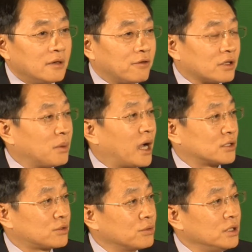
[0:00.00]
For the
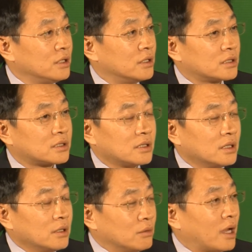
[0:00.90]
past 2 years,
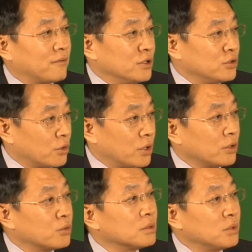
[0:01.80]
we have
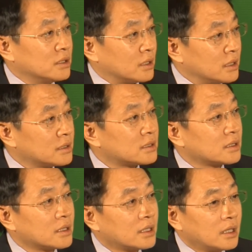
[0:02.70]
enjoyed good business.
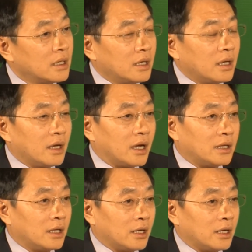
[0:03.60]

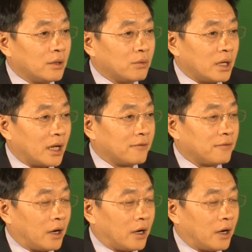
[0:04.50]
And we have